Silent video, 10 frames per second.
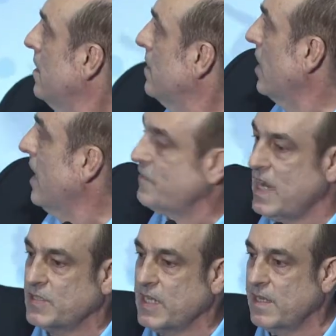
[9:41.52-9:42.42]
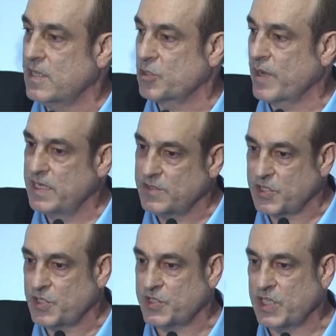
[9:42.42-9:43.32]
the left-hand side of the screen is the
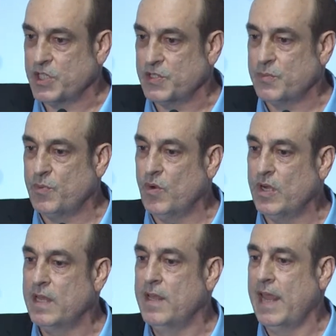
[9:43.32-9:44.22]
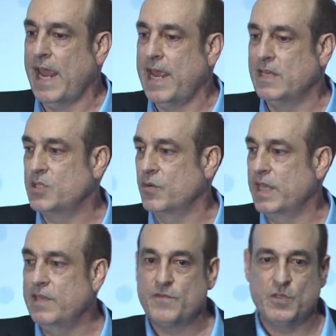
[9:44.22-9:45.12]
decision support. And so
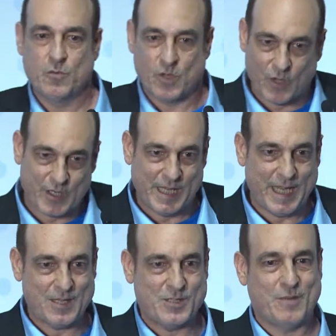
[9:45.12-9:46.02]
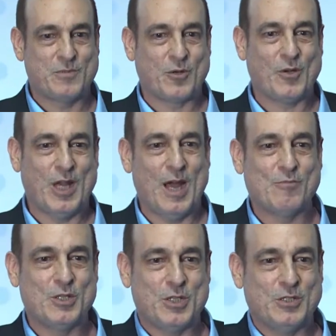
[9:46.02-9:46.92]
if you were looking at a subdural
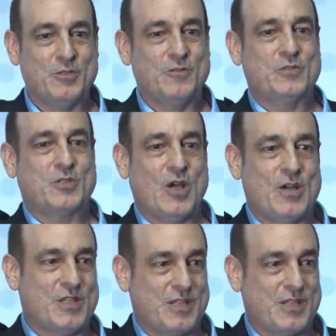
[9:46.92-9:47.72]
hemorrhage and you saw the